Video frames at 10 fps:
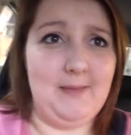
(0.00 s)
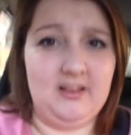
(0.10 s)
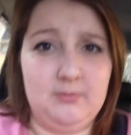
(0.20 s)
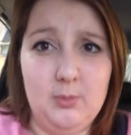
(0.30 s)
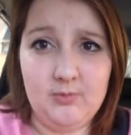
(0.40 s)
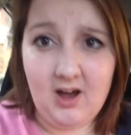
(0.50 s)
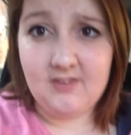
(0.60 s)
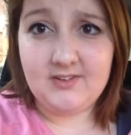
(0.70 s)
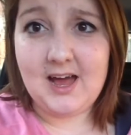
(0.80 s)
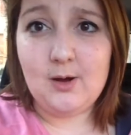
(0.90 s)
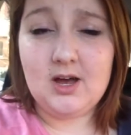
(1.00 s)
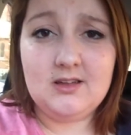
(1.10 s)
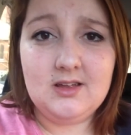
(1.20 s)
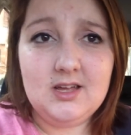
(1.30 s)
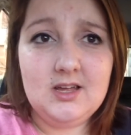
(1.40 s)
maximum of half an hour.
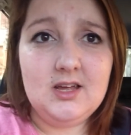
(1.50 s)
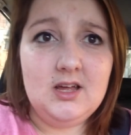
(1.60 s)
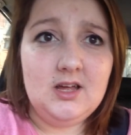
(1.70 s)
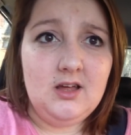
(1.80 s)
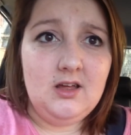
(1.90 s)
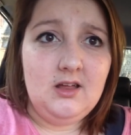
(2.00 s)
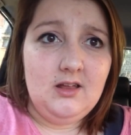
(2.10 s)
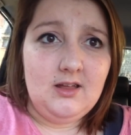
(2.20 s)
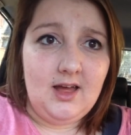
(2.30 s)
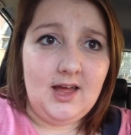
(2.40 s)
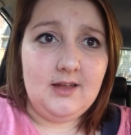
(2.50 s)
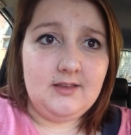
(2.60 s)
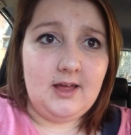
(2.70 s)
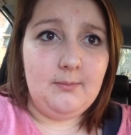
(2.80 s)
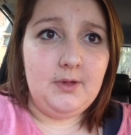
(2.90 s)

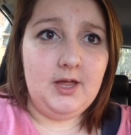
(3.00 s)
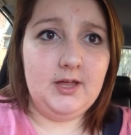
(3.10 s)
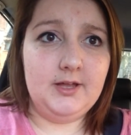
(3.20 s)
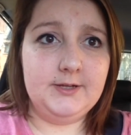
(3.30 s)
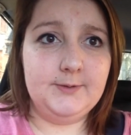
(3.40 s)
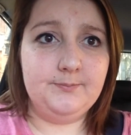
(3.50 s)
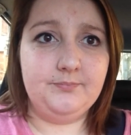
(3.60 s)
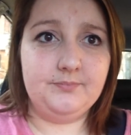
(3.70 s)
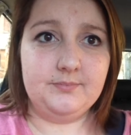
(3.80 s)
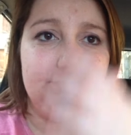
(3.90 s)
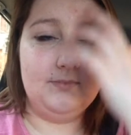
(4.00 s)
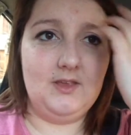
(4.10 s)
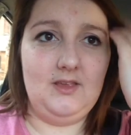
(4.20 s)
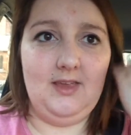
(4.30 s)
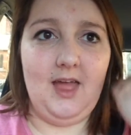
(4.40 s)
And
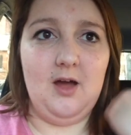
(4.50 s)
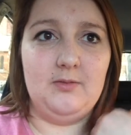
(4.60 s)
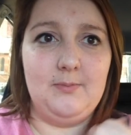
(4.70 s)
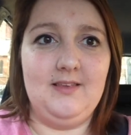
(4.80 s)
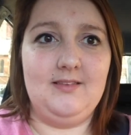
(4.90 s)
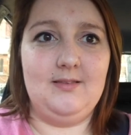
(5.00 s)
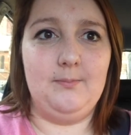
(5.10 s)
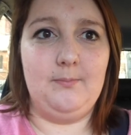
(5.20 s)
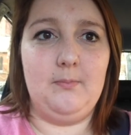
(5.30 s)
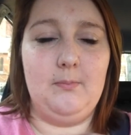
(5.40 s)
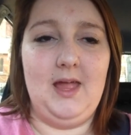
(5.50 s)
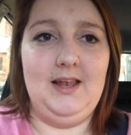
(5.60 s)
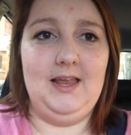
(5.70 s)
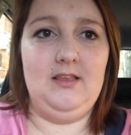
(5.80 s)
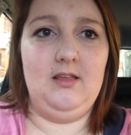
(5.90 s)
I was
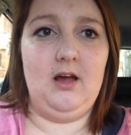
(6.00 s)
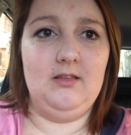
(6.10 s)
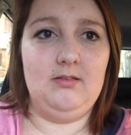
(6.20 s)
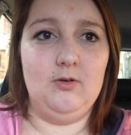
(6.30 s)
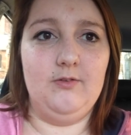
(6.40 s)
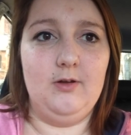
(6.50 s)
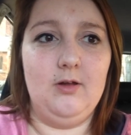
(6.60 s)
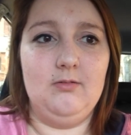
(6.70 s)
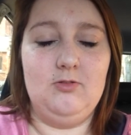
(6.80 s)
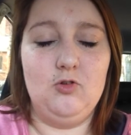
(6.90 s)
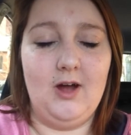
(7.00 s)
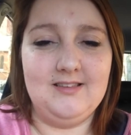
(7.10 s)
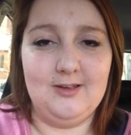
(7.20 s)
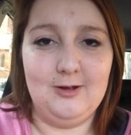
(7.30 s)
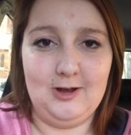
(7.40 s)
mainly, I sort of
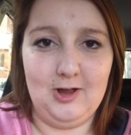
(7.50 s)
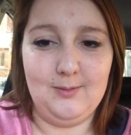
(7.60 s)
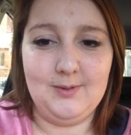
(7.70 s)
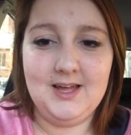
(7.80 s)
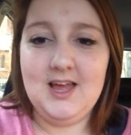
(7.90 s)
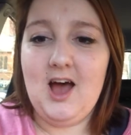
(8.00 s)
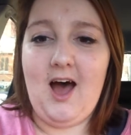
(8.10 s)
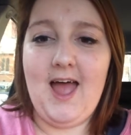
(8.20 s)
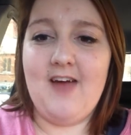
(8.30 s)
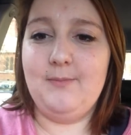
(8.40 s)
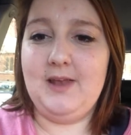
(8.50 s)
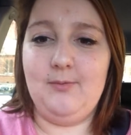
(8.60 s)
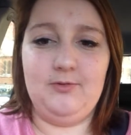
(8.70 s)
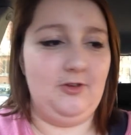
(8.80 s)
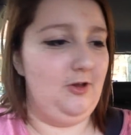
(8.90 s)
tried to hula hoop. I haven't been
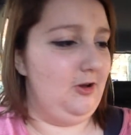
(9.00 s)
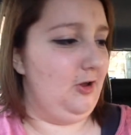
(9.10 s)
able to hula